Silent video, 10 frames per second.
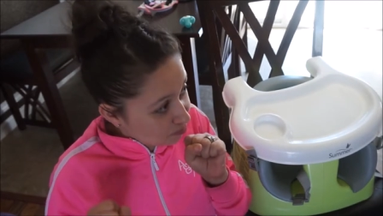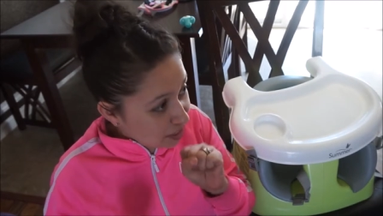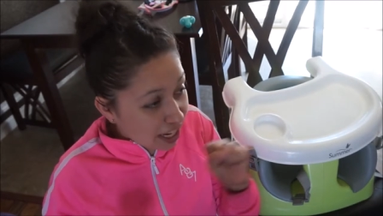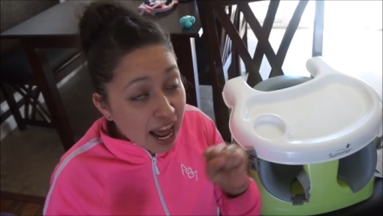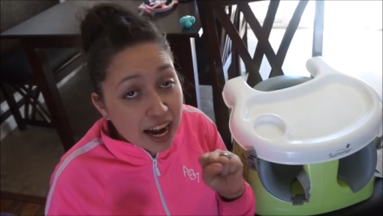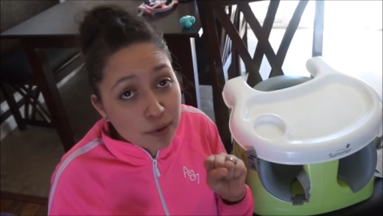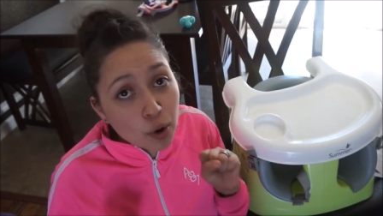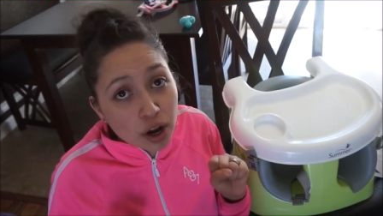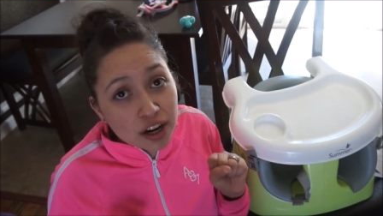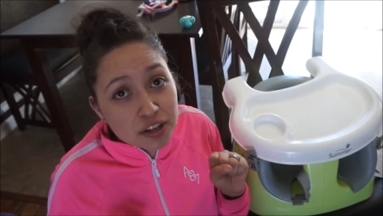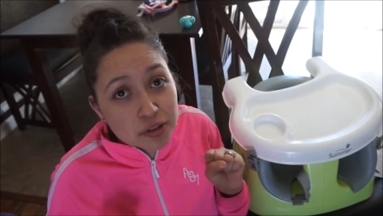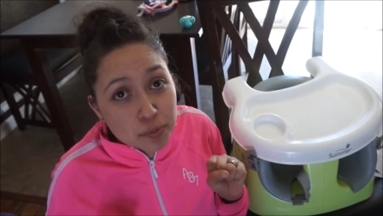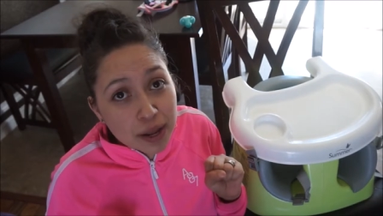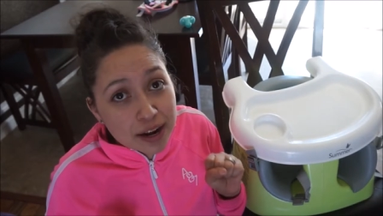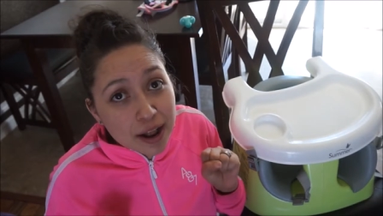did not want her to
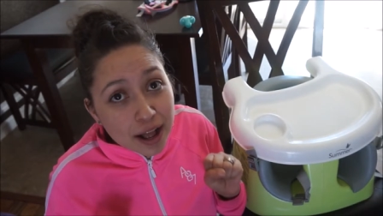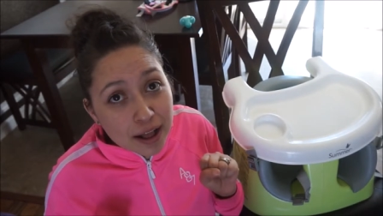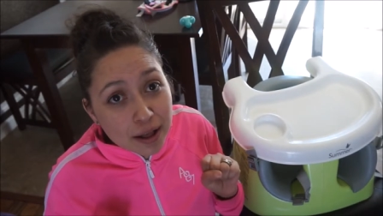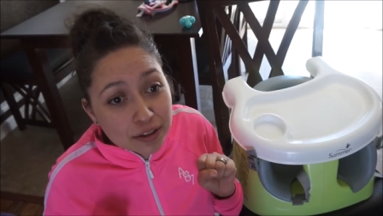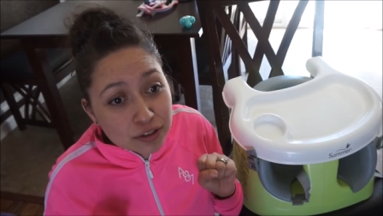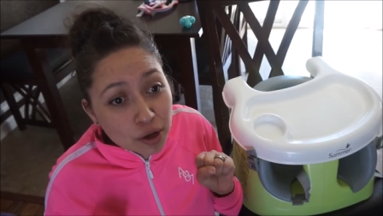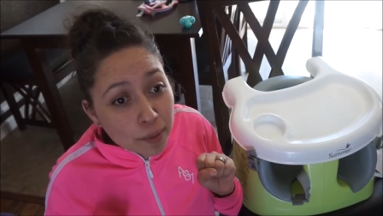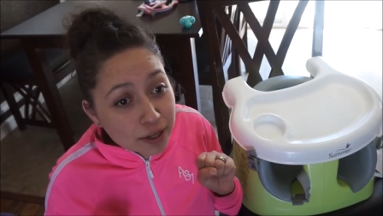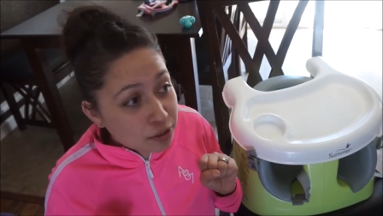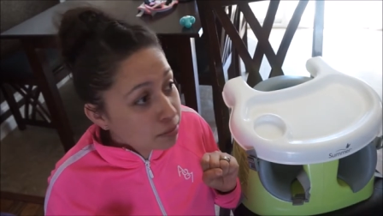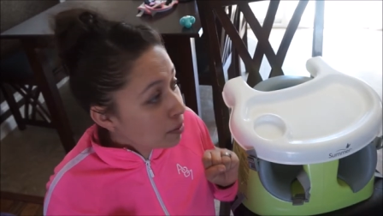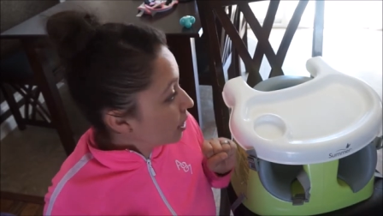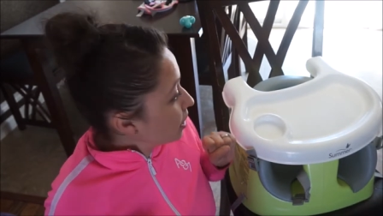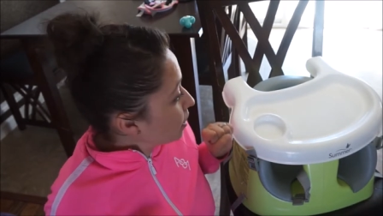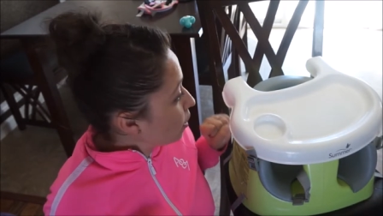spend uh, so much
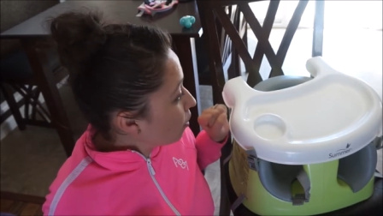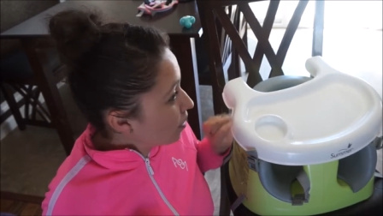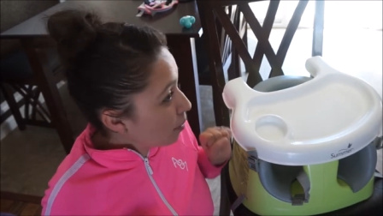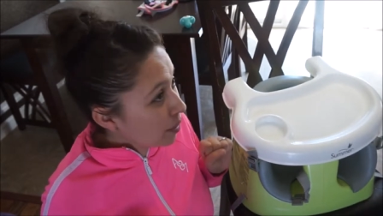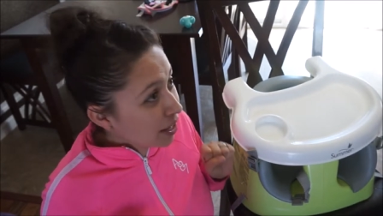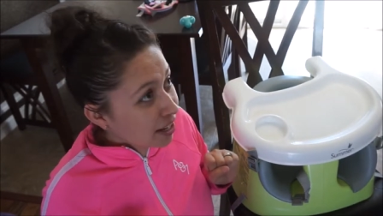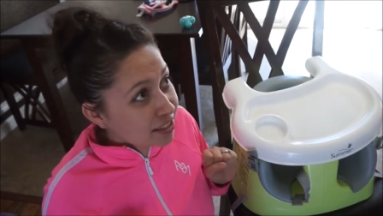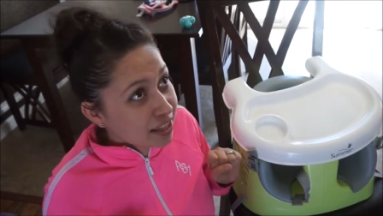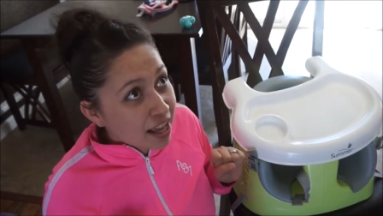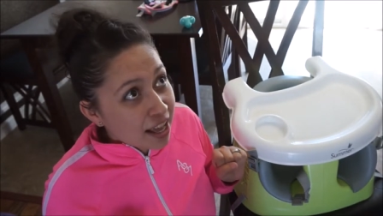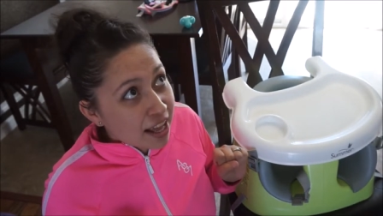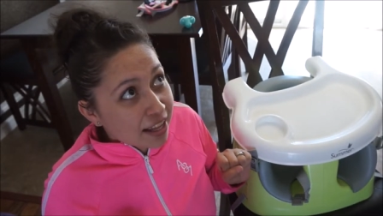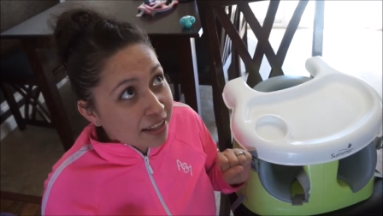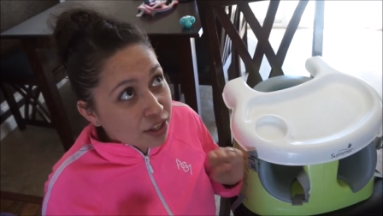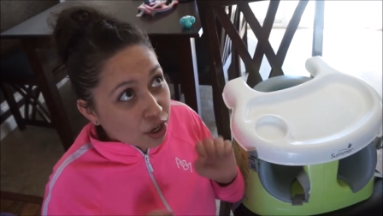money on that because
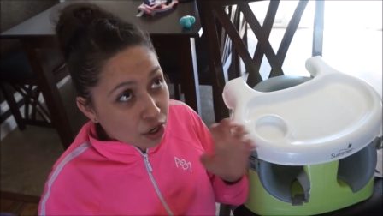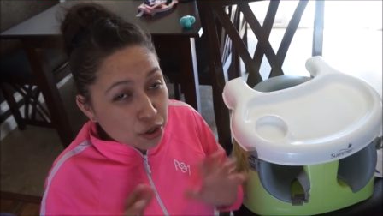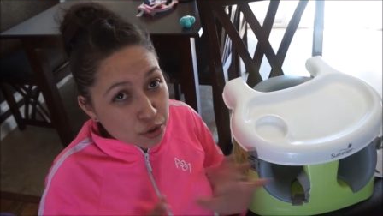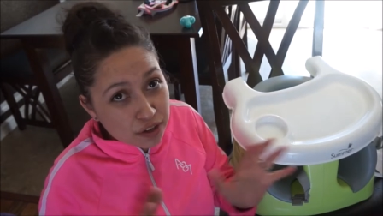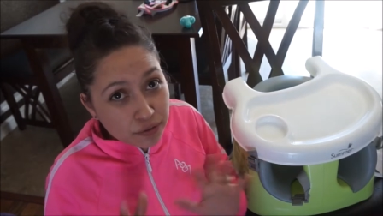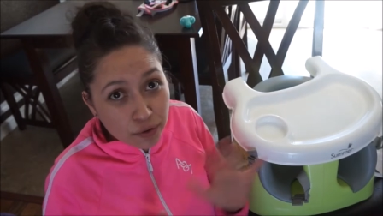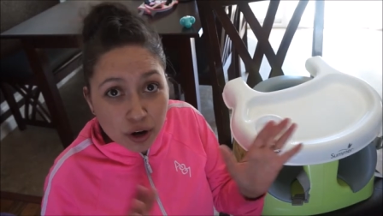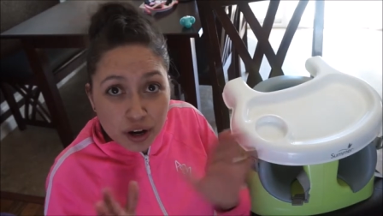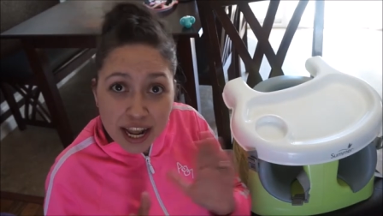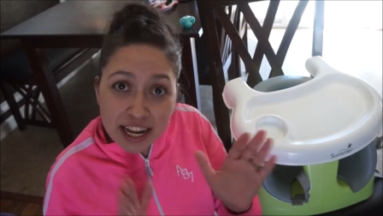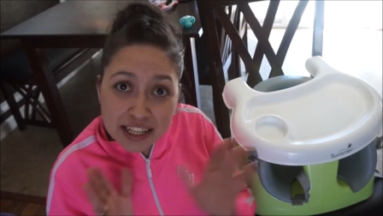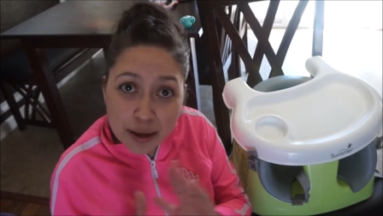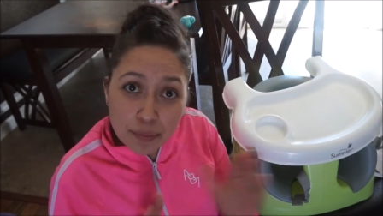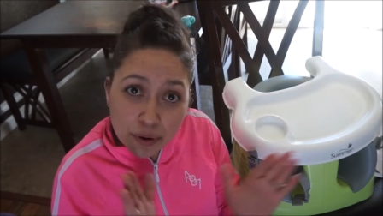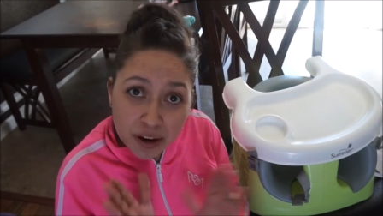they're gonna use it for like
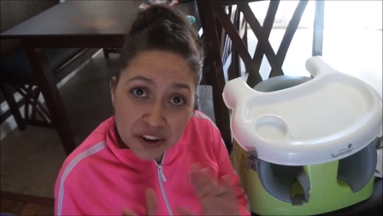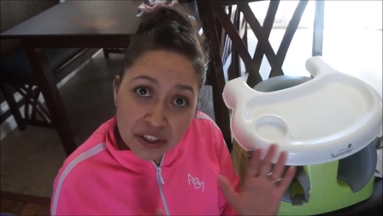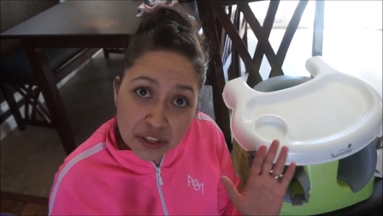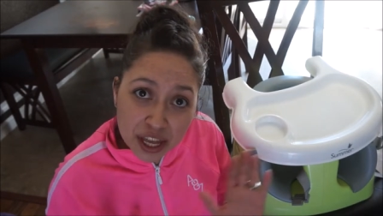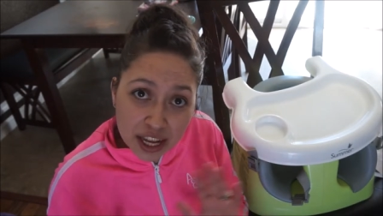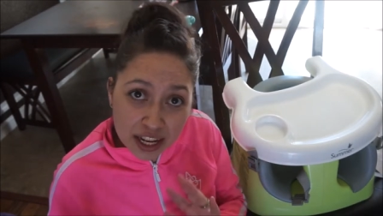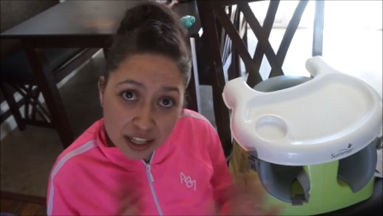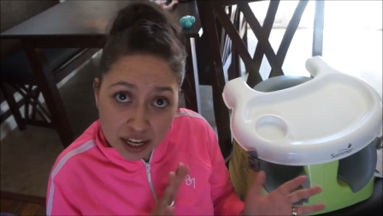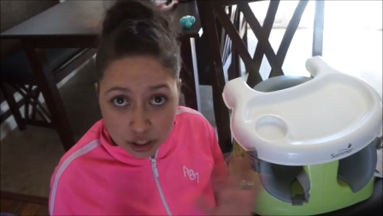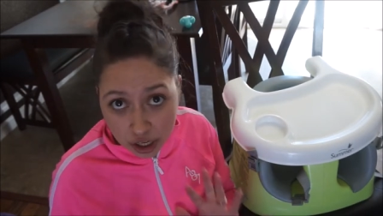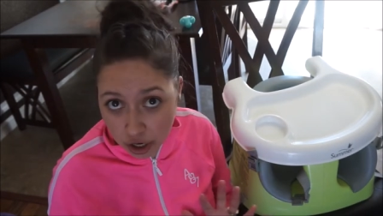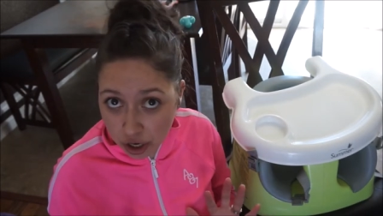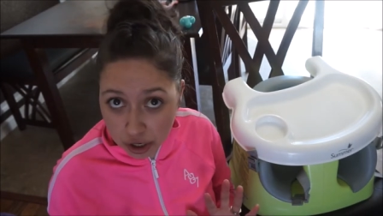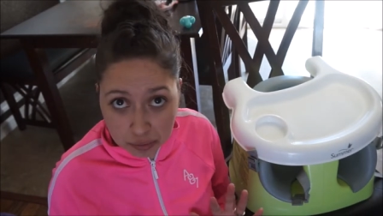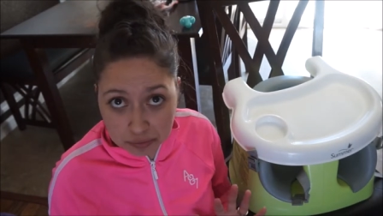temporary thing and then they're
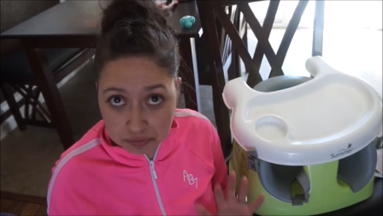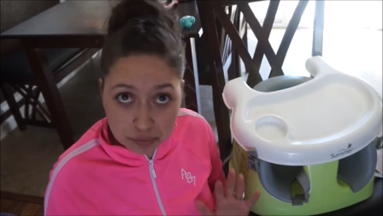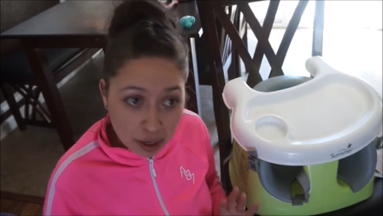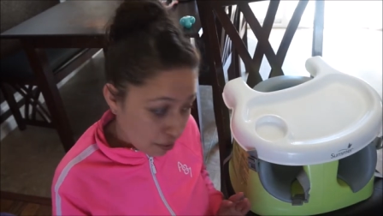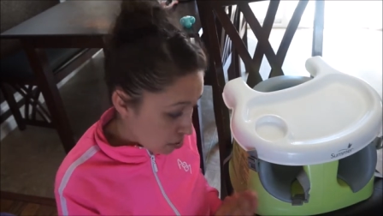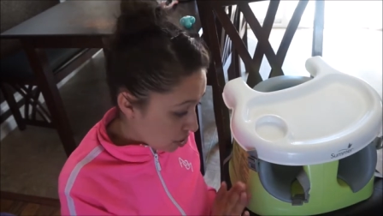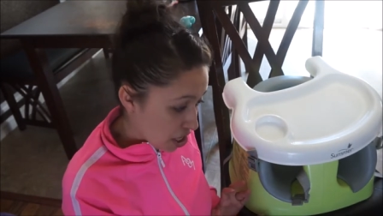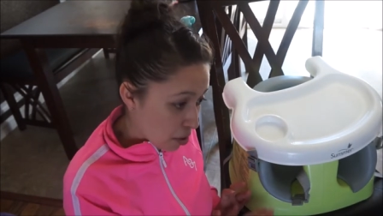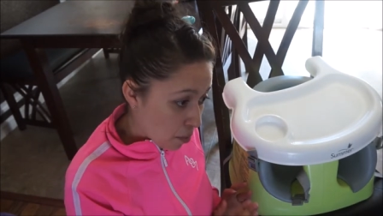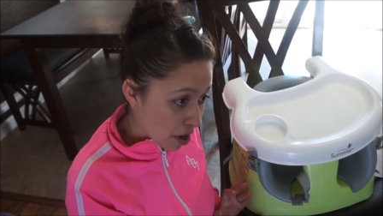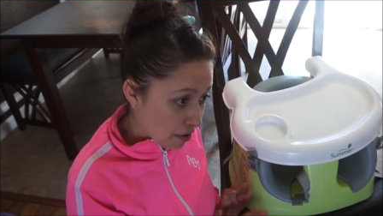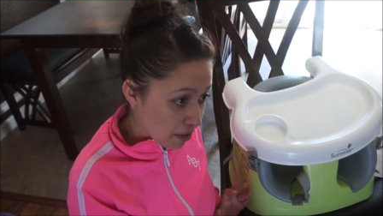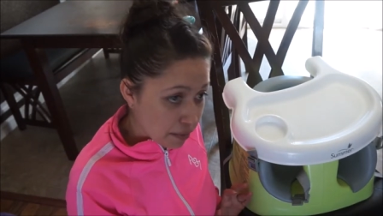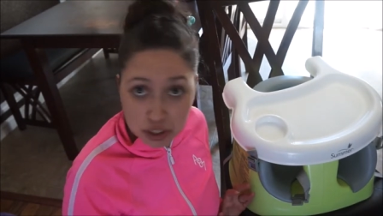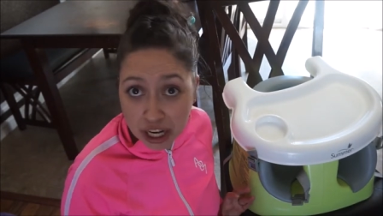gonna be able to sit in one of
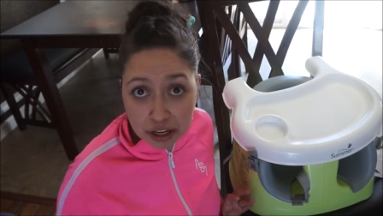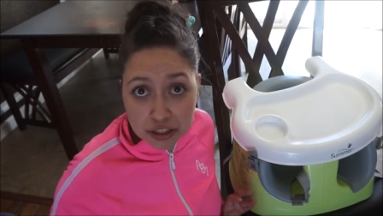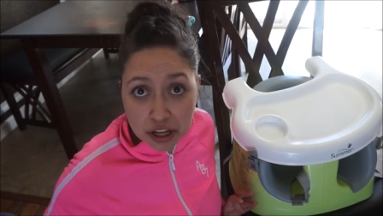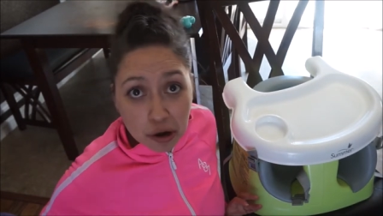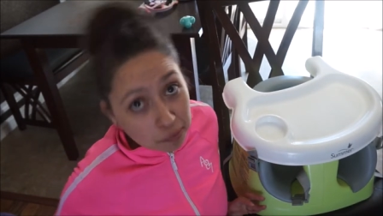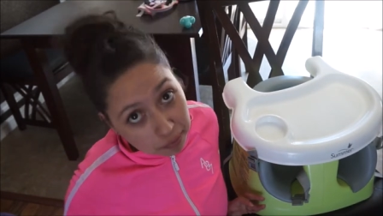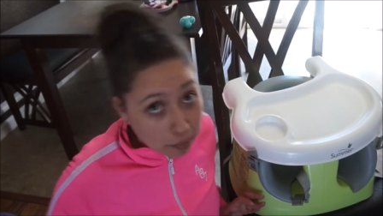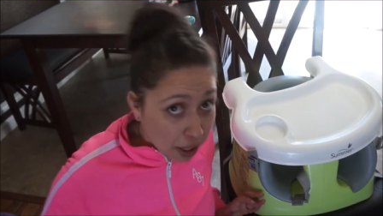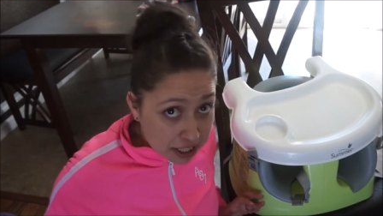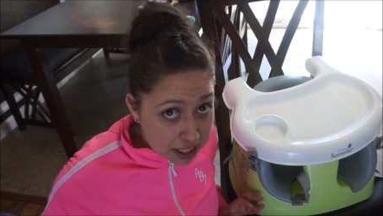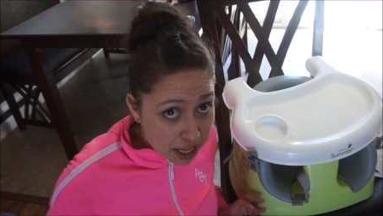them chairs right